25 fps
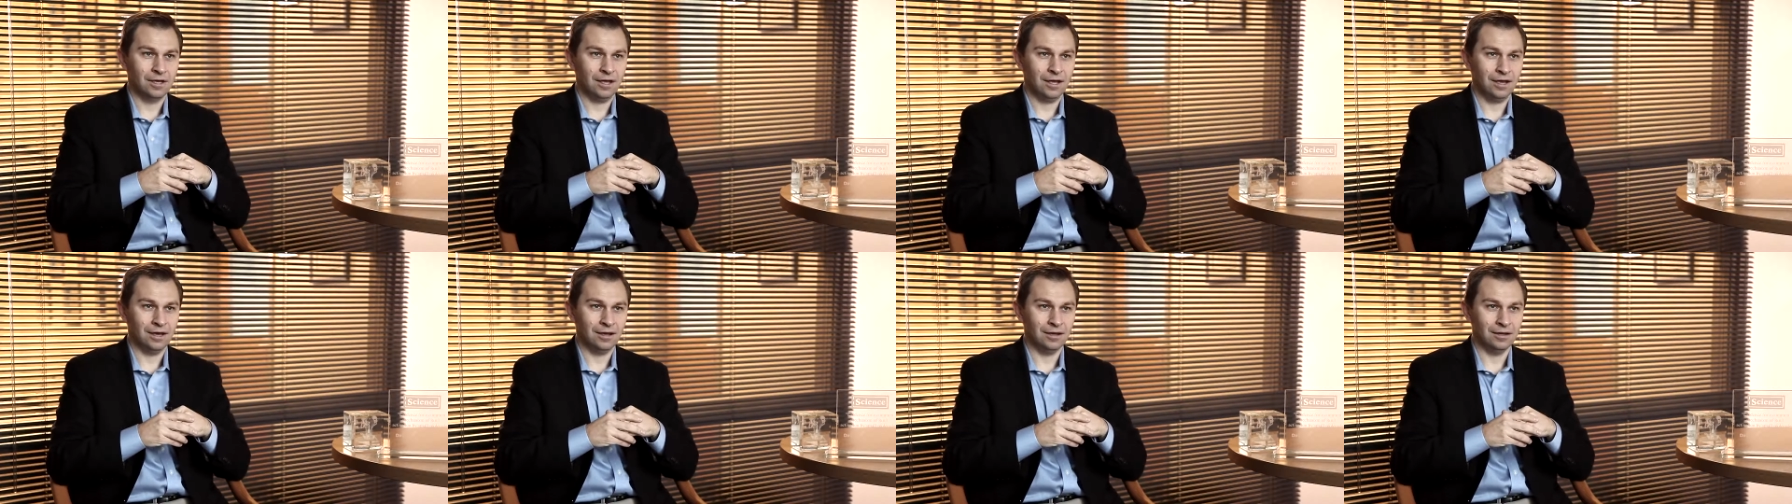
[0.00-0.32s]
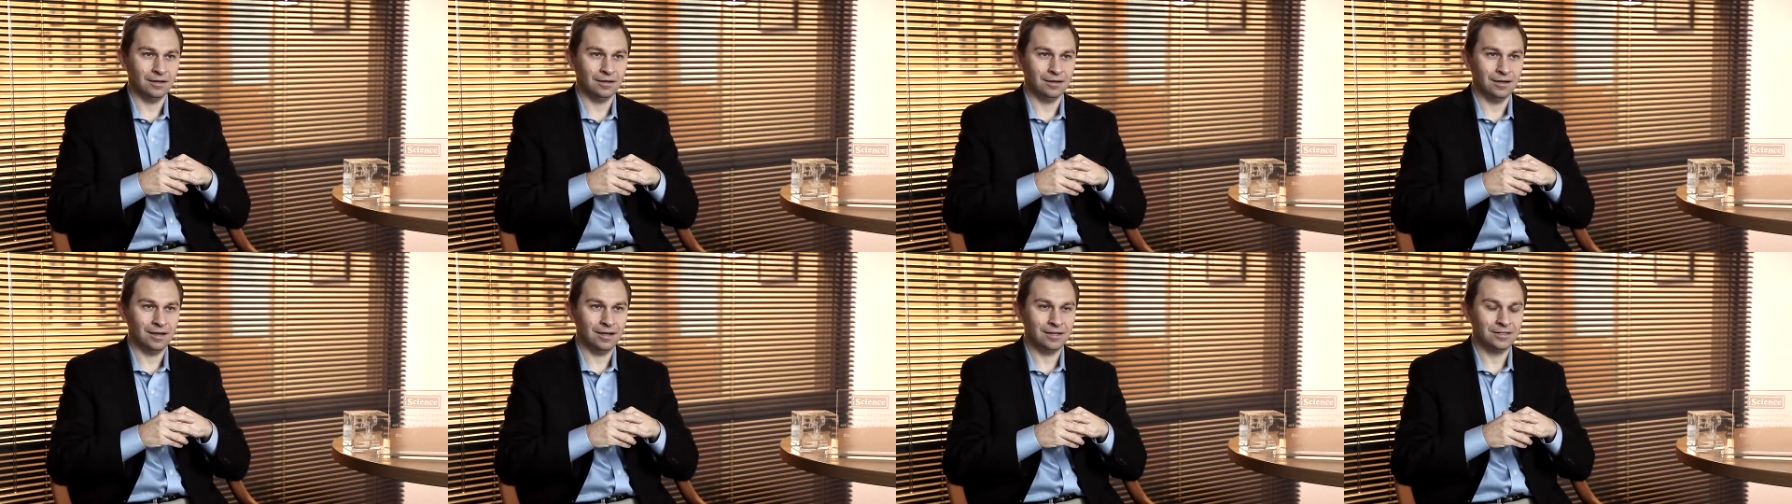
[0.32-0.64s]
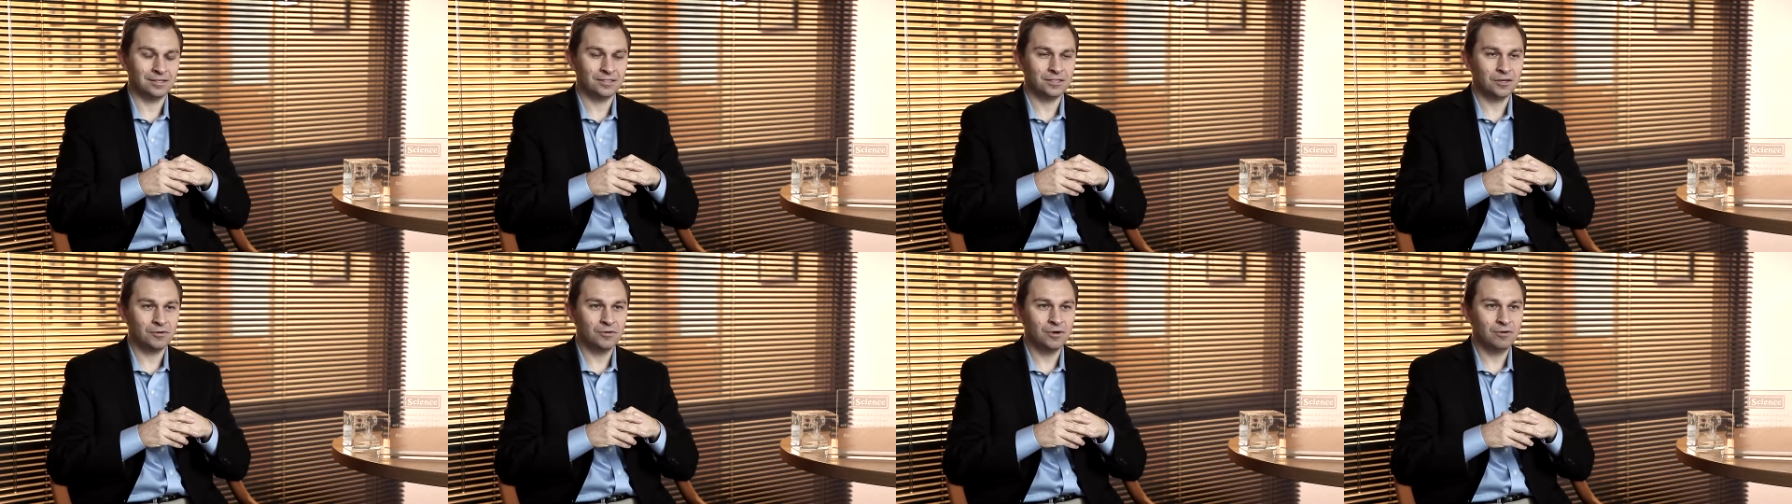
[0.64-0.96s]
Uh, and
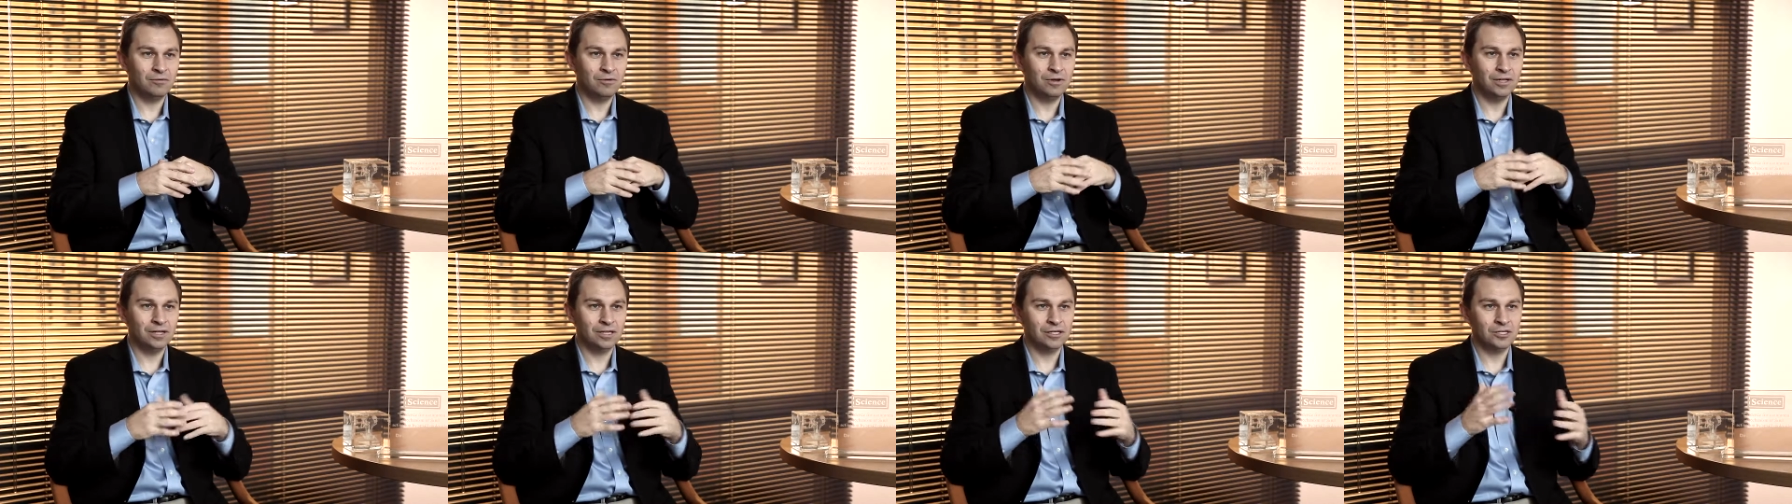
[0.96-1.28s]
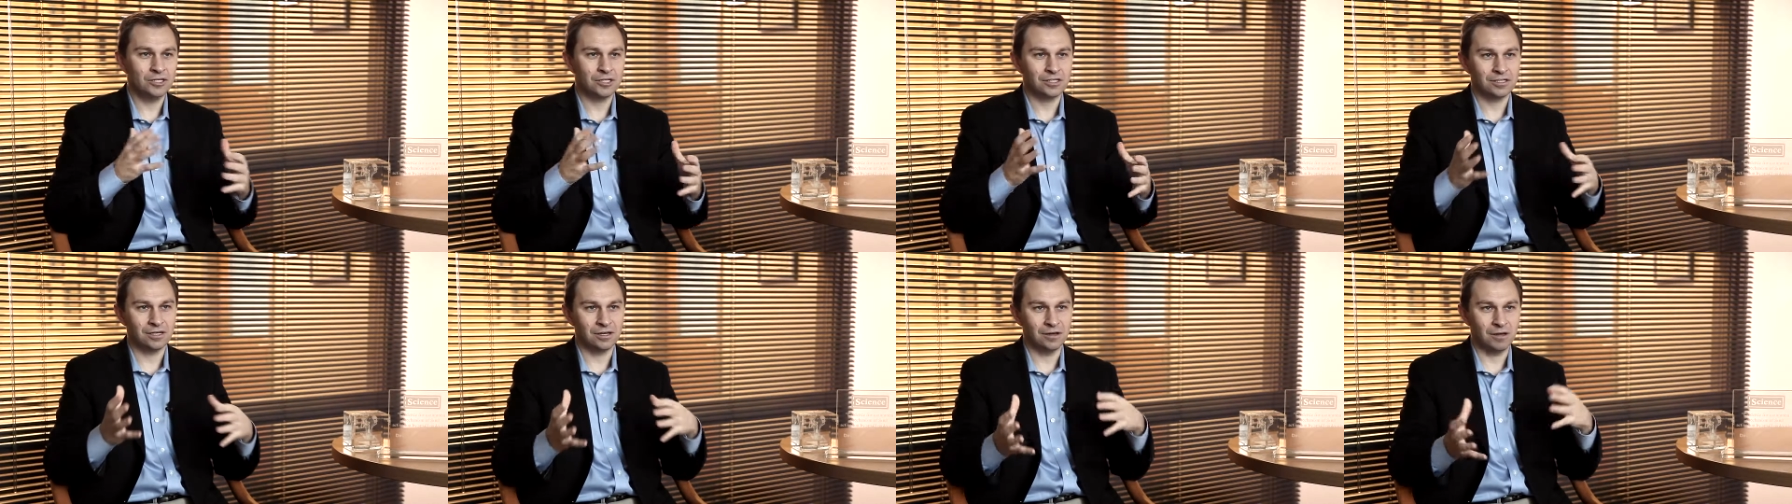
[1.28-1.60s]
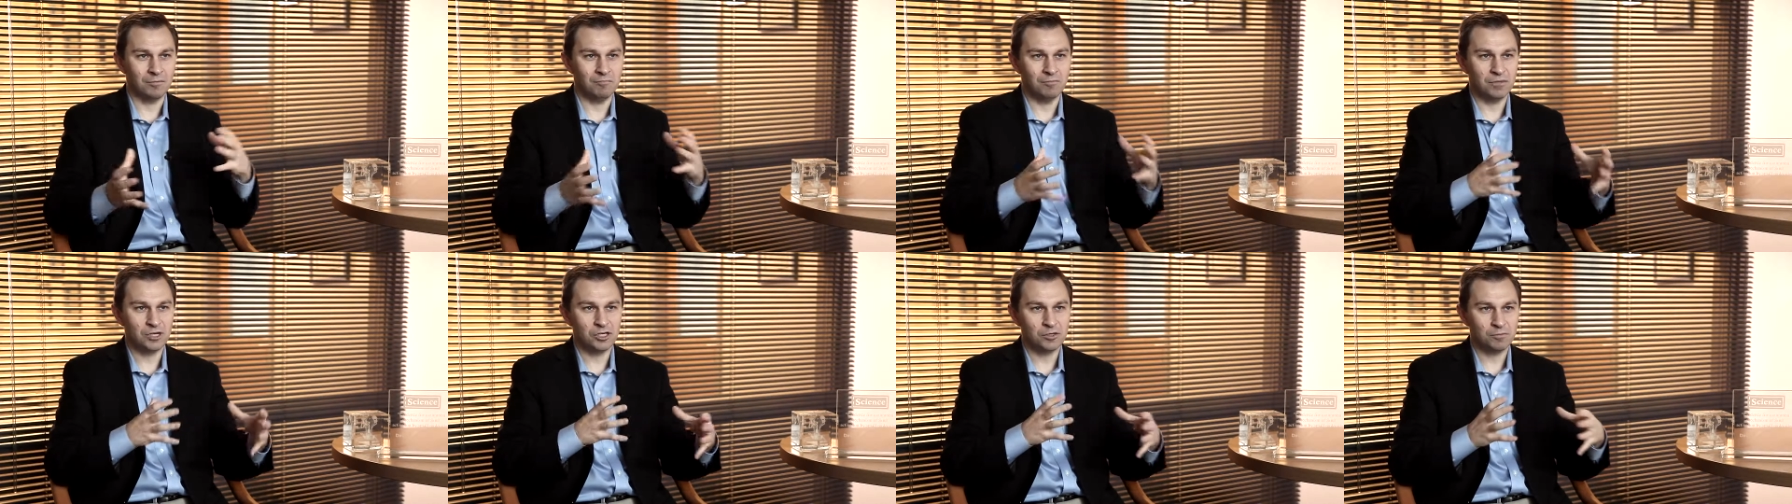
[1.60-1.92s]
so we're really just a, a
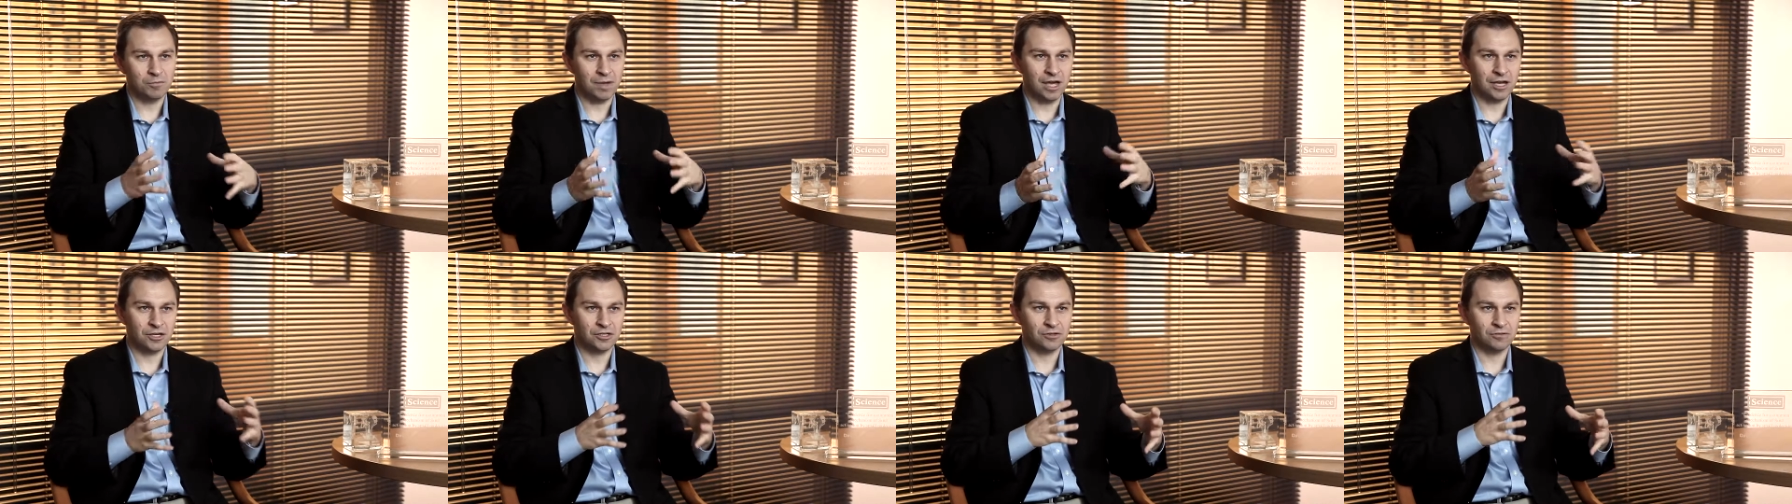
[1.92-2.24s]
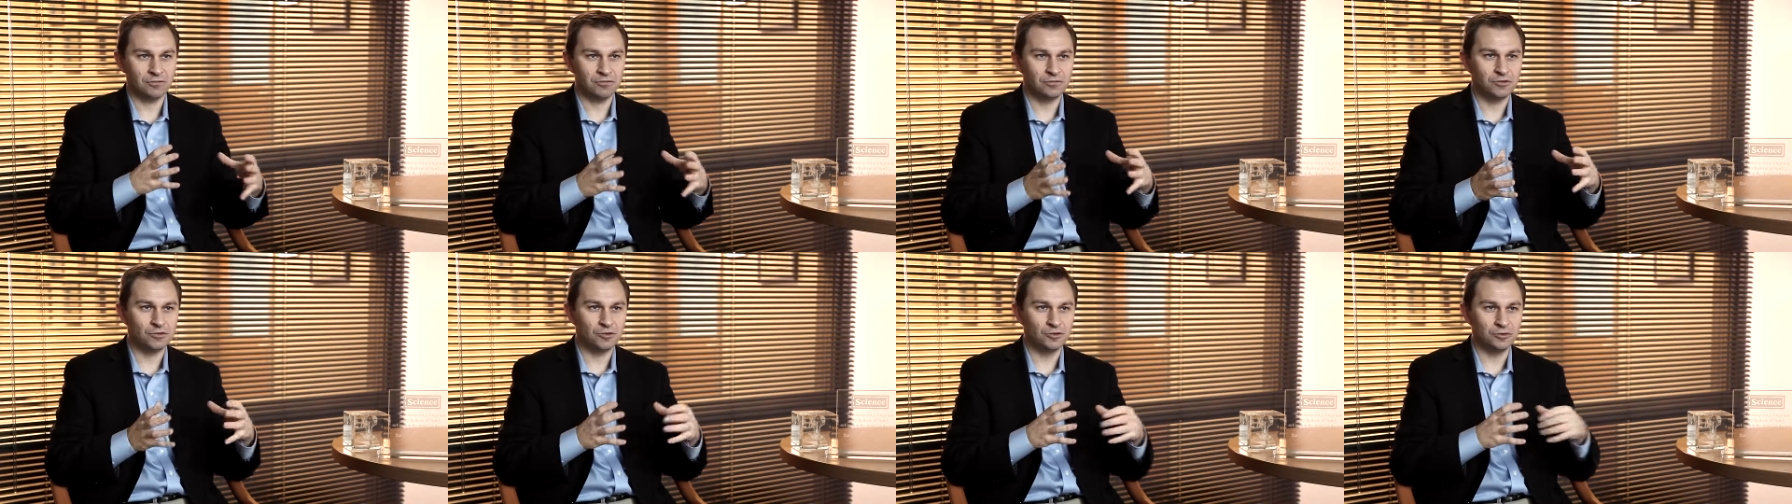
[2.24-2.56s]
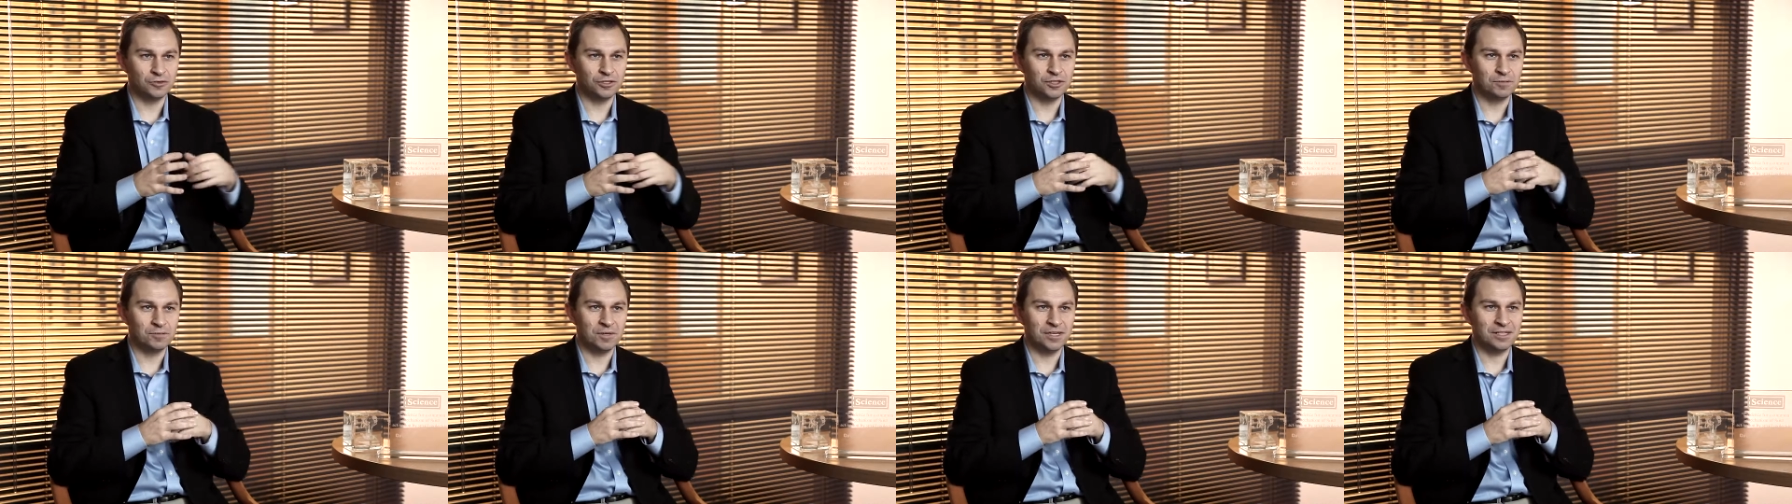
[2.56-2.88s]
mishmash of two
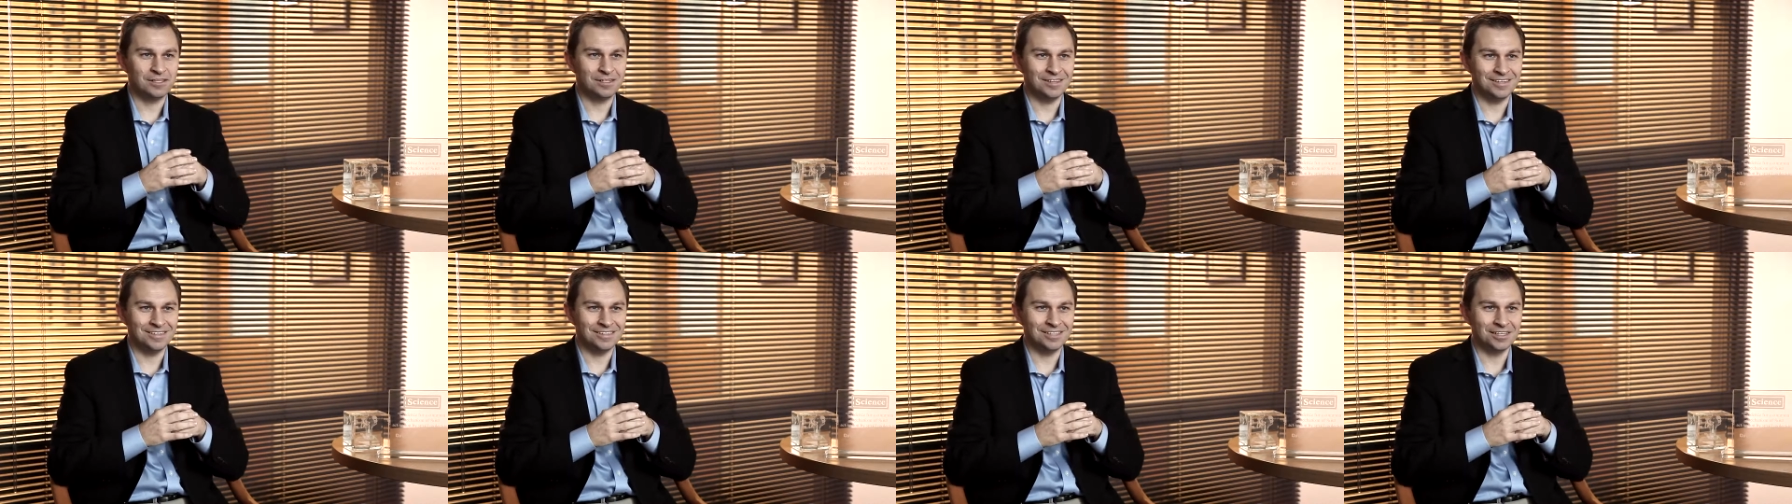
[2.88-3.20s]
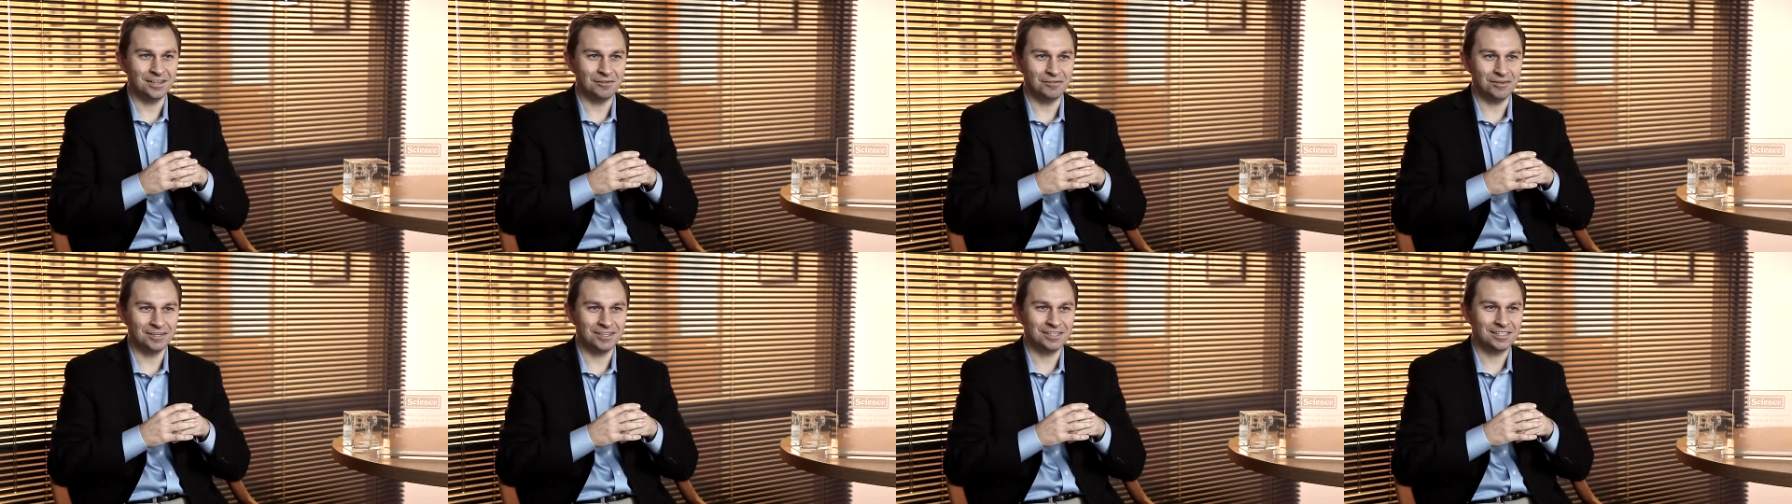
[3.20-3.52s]
species living